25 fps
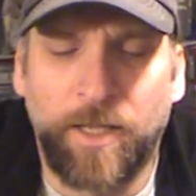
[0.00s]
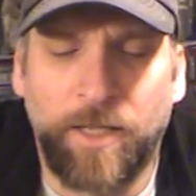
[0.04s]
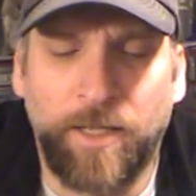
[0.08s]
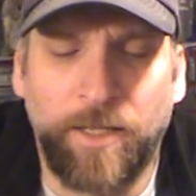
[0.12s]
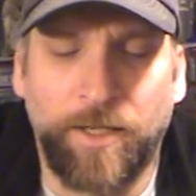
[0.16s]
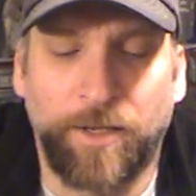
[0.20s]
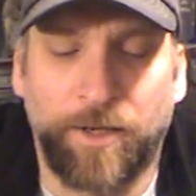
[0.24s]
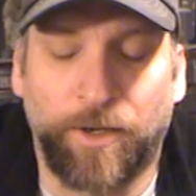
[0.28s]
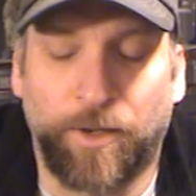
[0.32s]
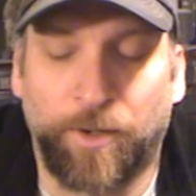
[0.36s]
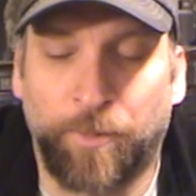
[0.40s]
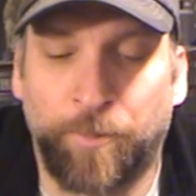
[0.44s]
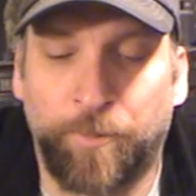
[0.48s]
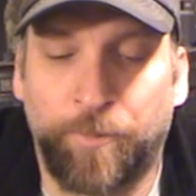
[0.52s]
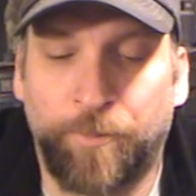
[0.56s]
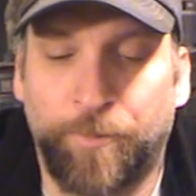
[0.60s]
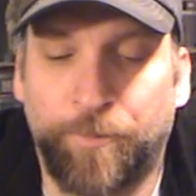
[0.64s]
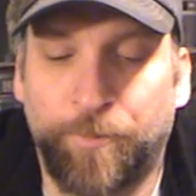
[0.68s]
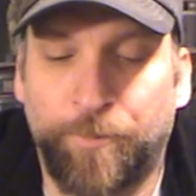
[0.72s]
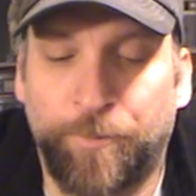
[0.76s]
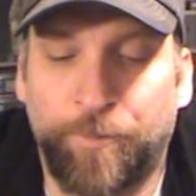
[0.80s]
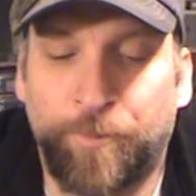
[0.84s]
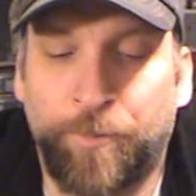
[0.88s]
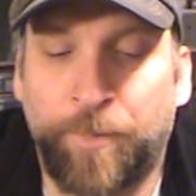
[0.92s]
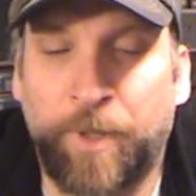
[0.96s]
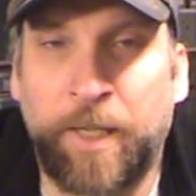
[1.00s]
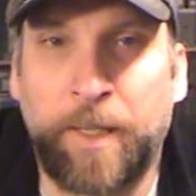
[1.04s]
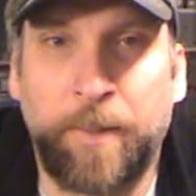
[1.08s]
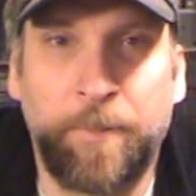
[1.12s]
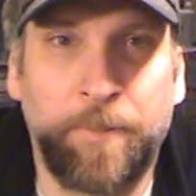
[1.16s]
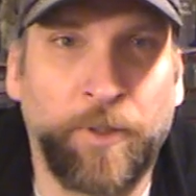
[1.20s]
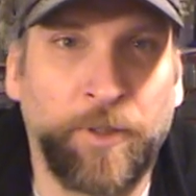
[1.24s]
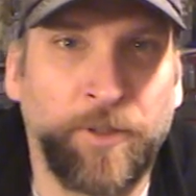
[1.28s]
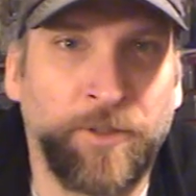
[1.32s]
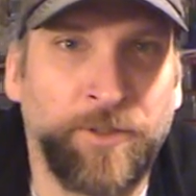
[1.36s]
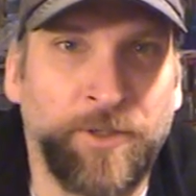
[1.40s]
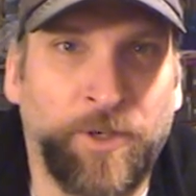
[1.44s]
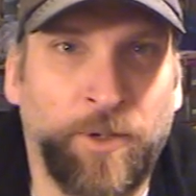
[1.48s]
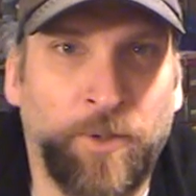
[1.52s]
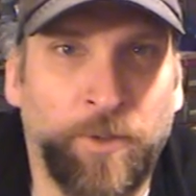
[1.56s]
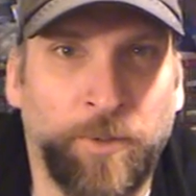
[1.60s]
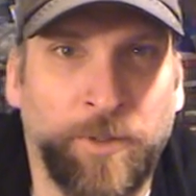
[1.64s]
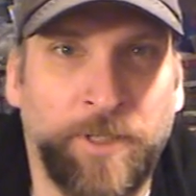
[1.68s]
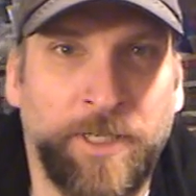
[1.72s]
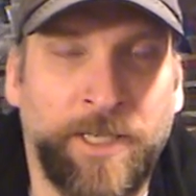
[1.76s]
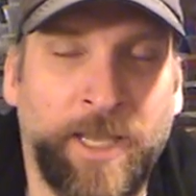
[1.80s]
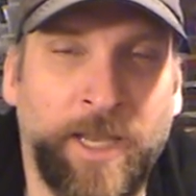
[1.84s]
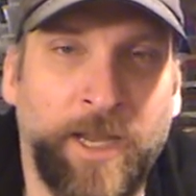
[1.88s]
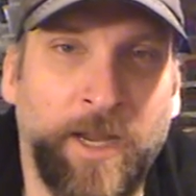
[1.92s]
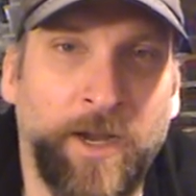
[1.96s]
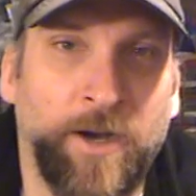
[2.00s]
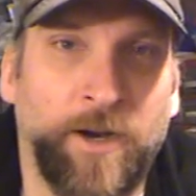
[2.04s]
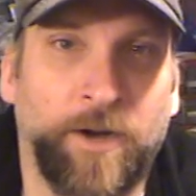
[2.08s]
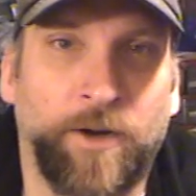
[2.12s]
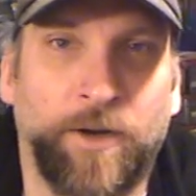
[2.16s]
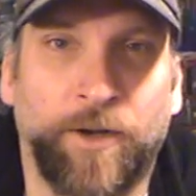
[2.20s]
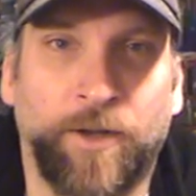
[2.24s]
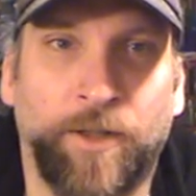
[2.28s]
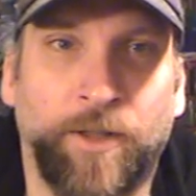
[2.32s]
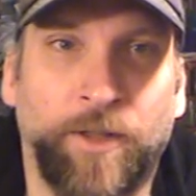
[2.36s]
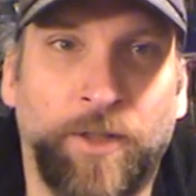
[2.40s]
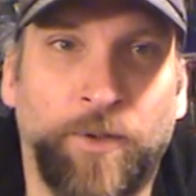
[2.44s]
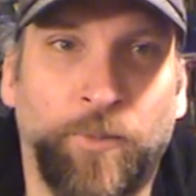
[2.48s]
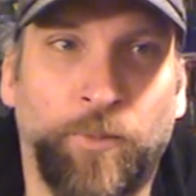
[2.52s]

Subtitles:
You know, people don't care.